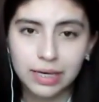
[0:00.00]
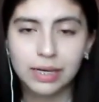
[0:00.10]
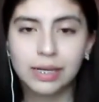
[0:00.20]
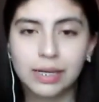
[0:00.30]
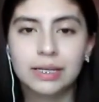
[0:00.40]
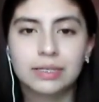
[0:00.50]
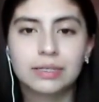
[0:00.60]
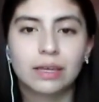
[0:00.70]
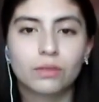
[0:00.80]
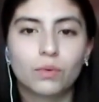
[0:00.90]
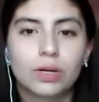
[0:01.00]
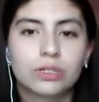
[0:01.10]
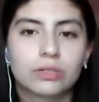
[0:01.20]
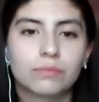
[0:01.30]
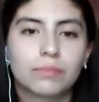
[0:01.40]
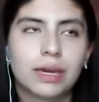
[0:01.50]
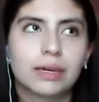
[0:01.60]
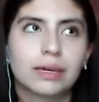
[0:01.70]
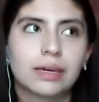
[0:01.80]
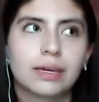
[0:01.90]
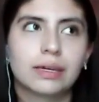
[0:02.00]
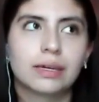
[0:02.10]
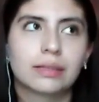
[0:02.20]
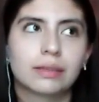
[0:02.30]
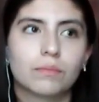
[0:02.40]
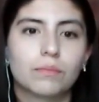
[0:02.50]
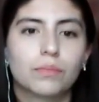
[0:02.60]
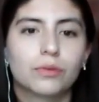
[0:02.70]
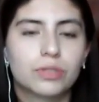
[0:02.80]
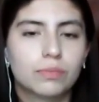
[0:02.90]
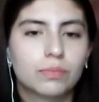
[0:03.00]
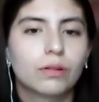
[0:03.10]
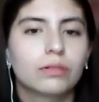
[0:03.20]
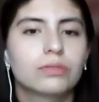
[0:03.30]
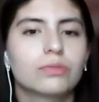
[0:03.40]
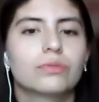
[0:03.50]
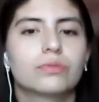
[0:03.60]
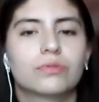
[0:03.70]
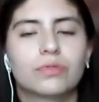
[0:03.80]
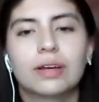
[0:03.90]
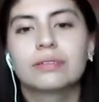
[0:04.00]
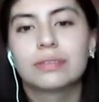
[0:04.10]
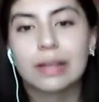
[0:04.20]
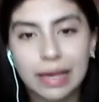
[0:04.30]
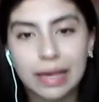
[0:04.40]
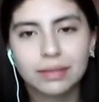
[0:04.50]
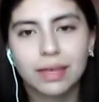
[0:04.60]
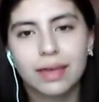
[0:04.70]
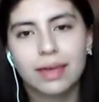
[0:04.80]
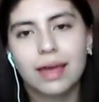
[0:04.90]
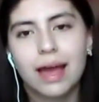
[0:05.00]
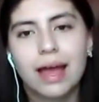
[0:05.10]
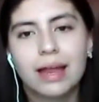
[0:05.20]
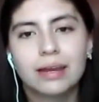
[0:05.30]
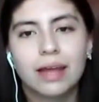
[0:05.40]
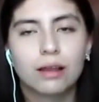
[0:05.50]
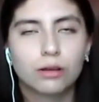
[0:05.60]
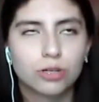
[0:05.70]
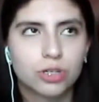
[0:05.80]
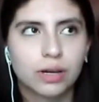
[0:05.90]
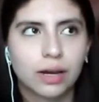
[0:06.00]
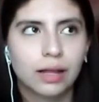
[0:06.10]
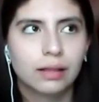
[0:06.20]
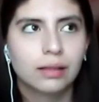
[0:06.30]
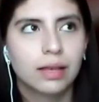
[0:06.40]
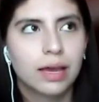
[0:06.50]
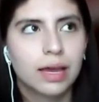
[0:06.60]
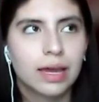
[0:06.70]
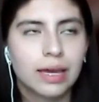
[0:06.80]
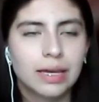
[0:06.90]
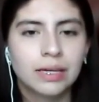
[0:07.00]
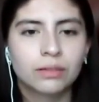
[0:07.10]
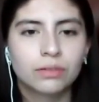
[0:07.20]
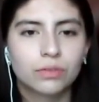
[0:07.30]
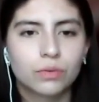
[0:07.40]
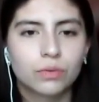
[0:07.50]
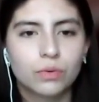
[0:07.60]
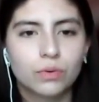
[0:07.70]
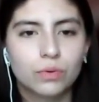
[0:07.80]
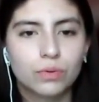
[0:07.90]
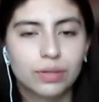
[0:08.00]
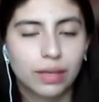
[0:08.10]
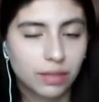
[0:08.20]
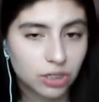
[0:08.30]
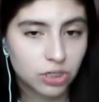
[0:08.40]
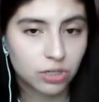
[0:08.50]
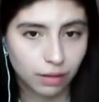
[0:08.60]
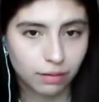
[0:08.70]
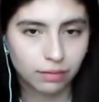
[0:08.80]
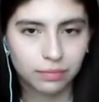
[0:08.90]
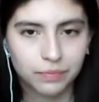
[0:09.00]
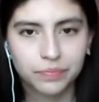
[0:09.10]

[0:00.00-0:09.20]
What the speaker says: It is that which make it possible to translate the analogical into the digital.